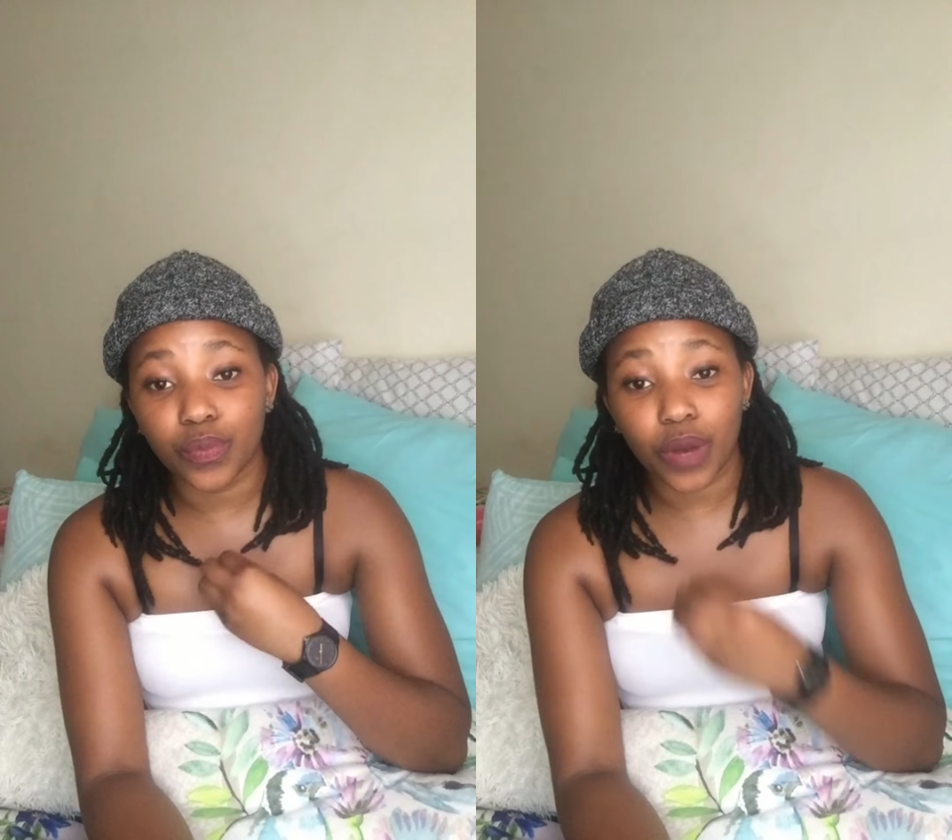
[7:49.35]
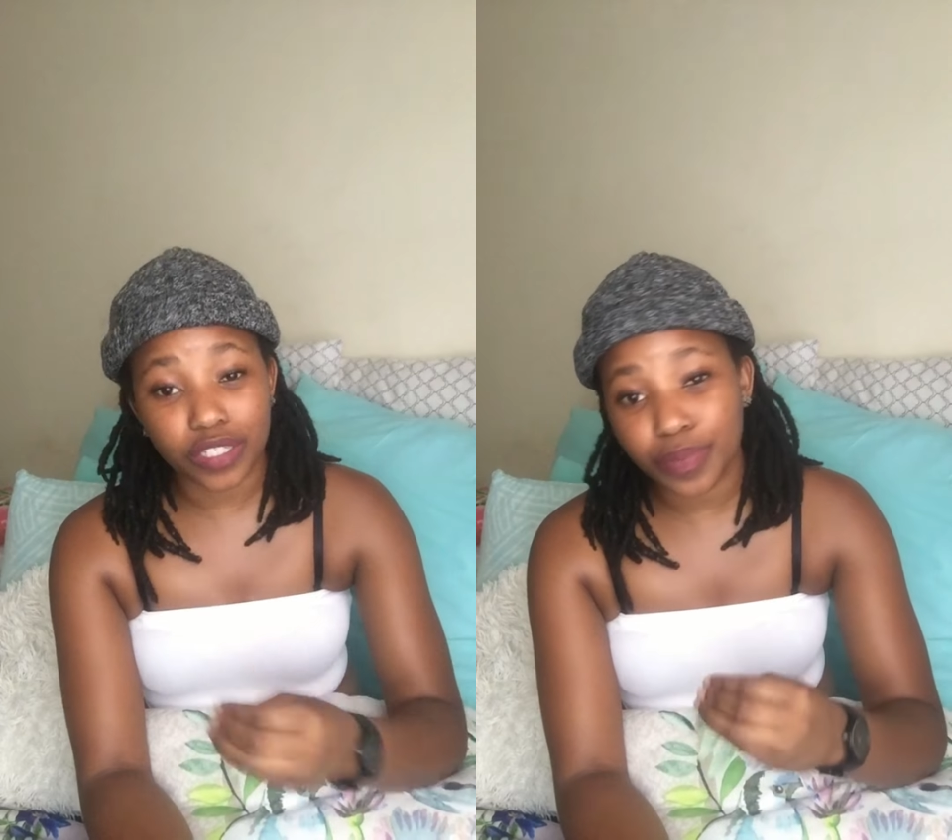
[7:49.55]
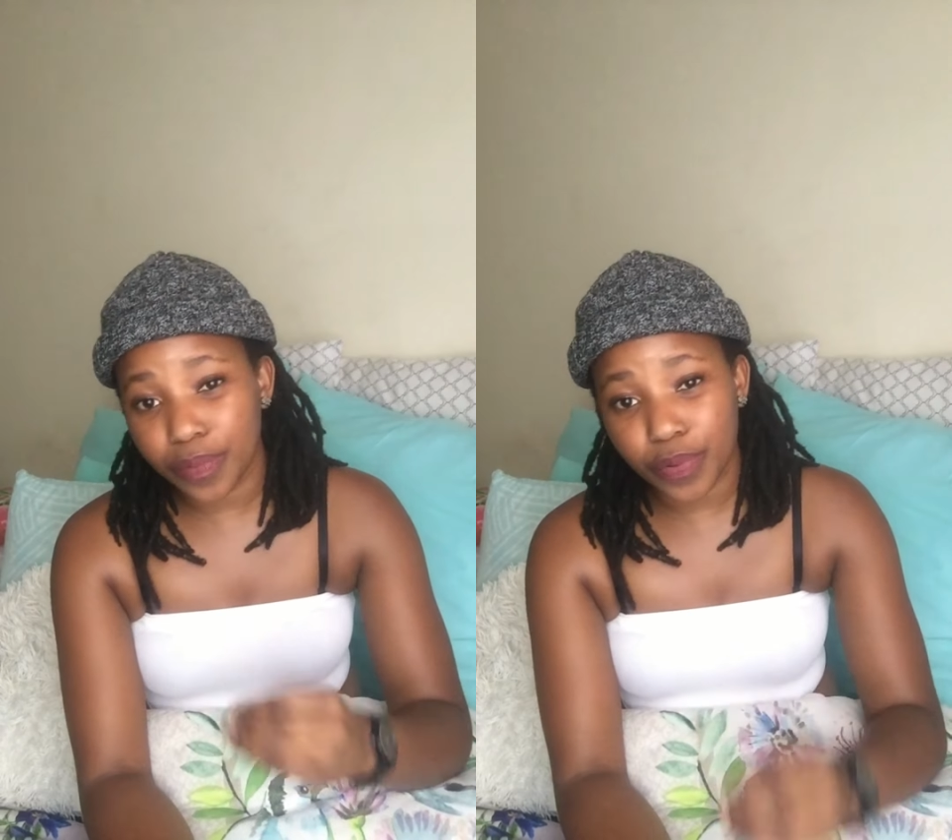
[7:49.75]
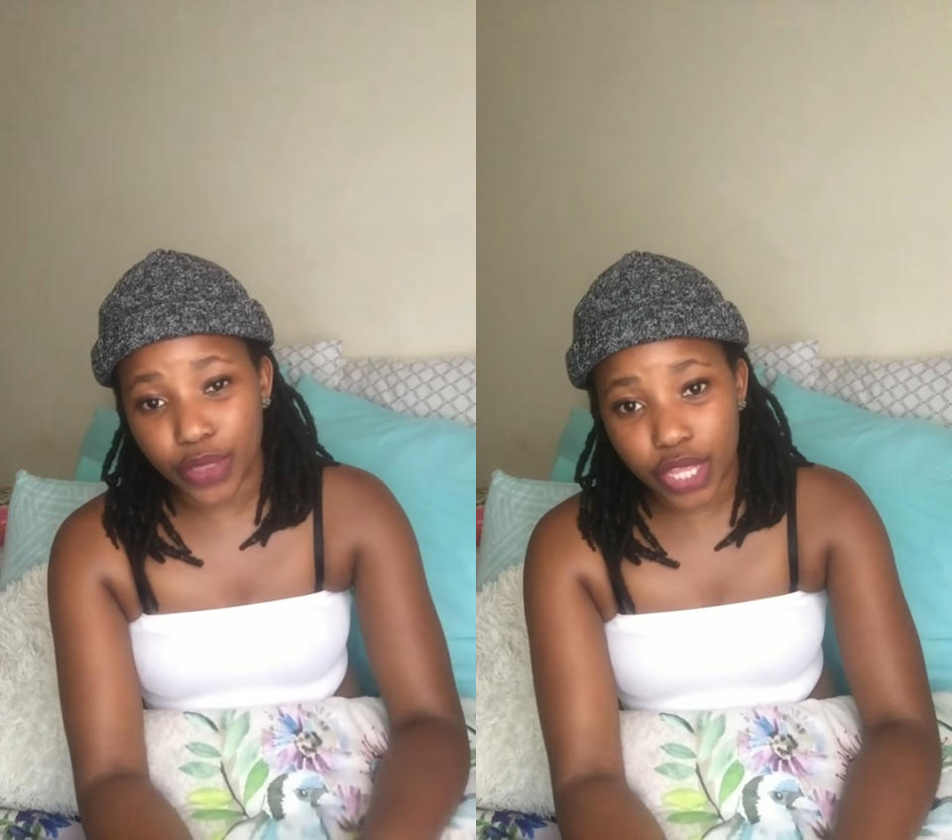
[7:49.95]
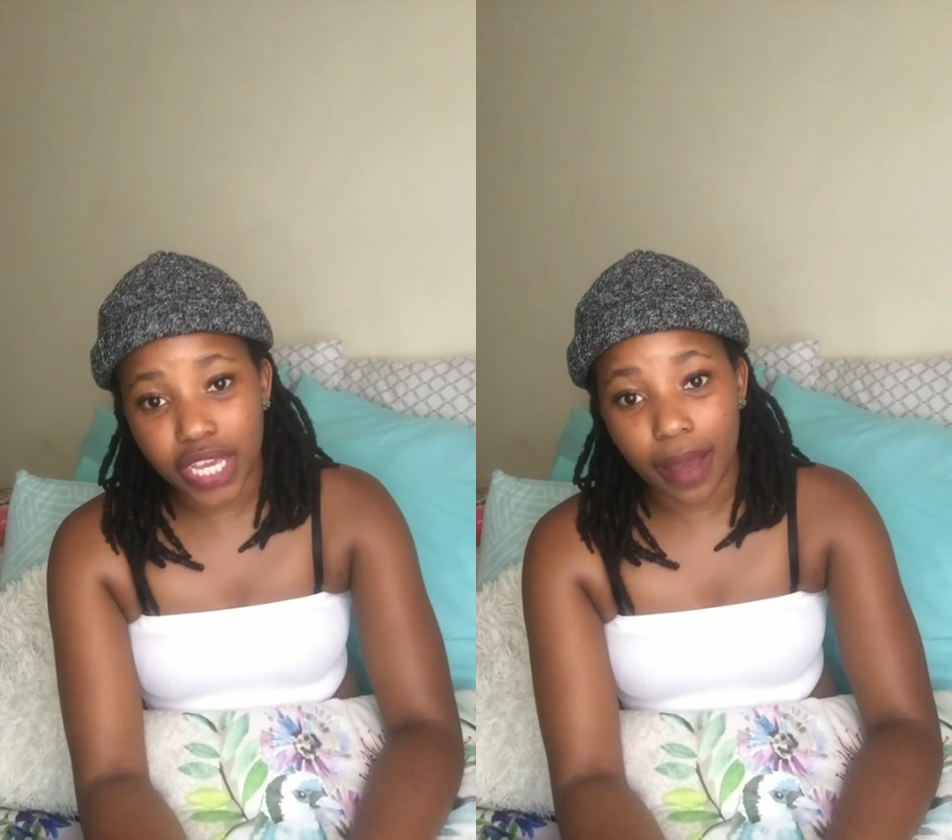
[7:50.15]
what people
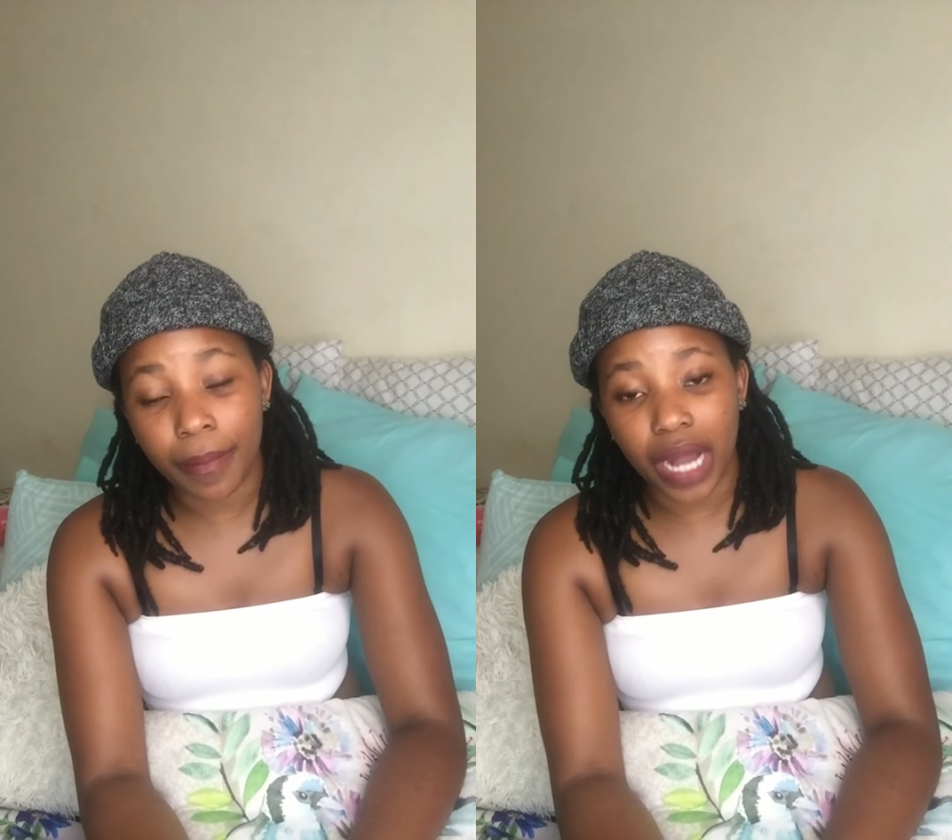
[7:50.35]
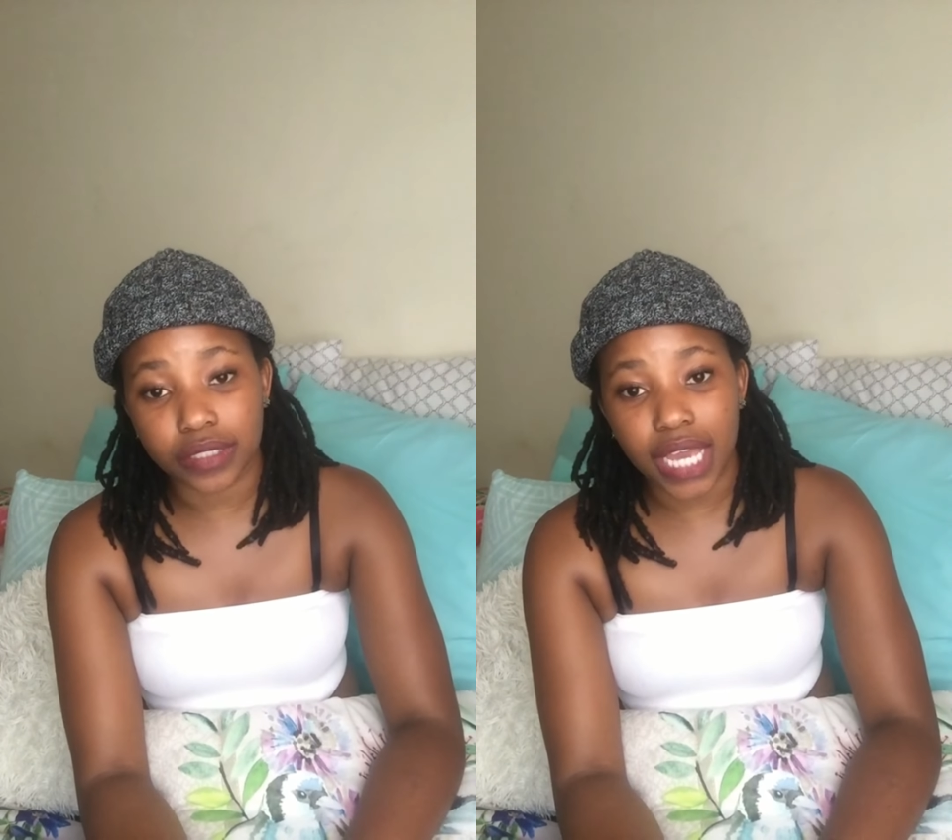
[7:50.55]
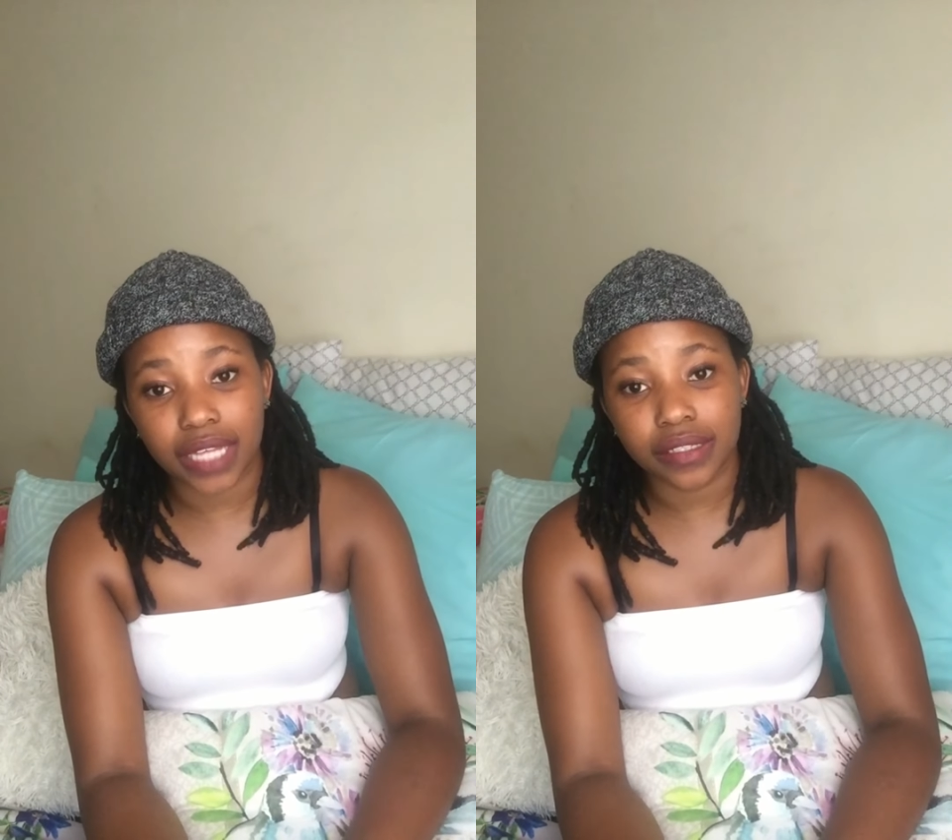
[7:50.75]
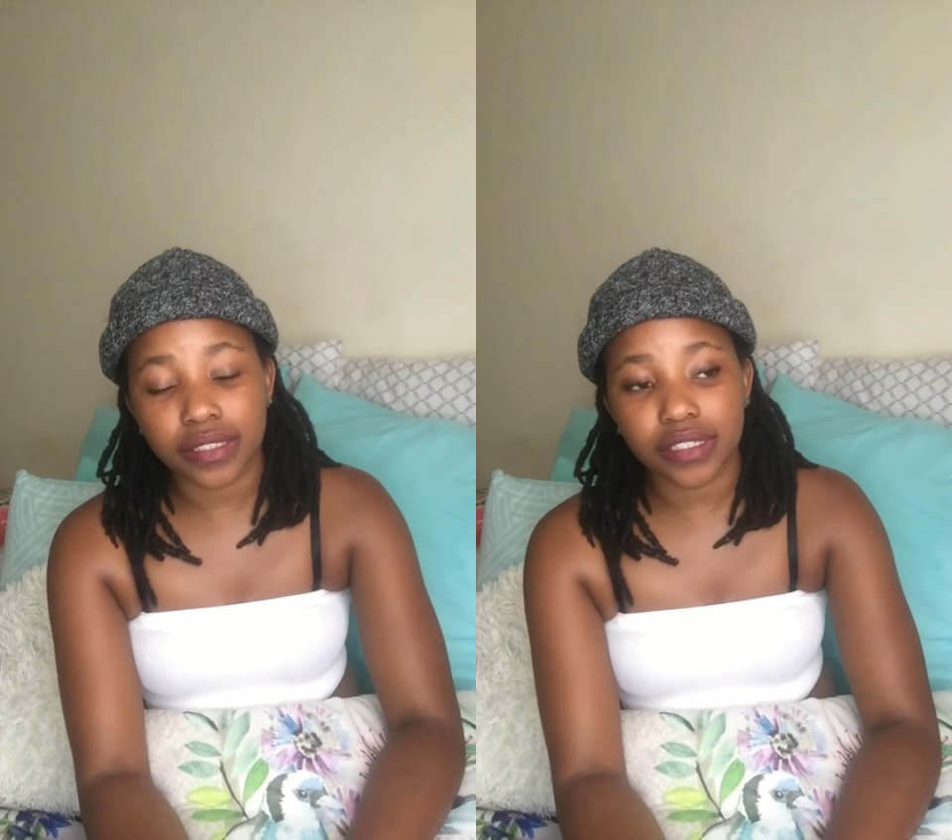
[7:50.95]
think about us.